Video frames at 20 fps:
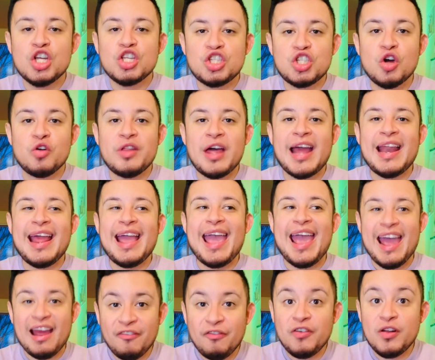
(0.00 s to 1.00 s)
so that
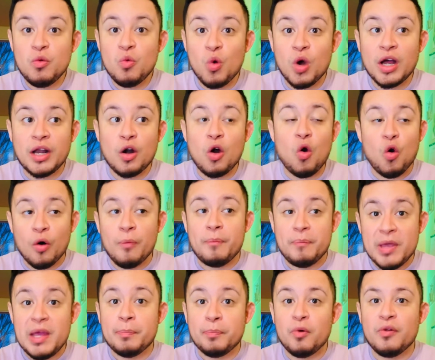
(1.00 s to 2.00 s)
everyone or
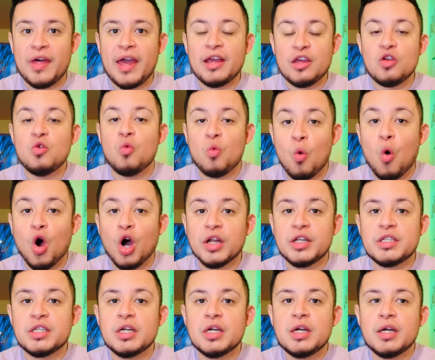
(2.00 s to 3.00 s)
people that you
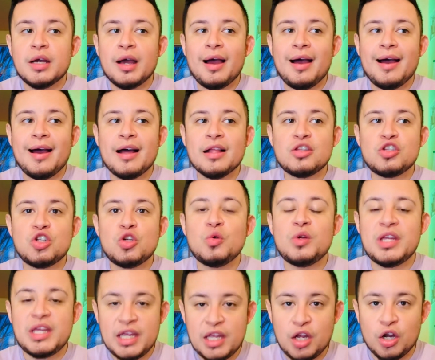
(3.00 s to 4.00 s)
want to
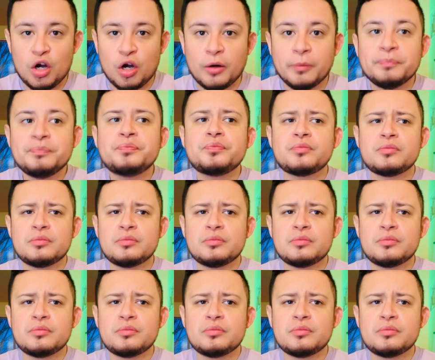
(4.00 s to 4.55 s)
hear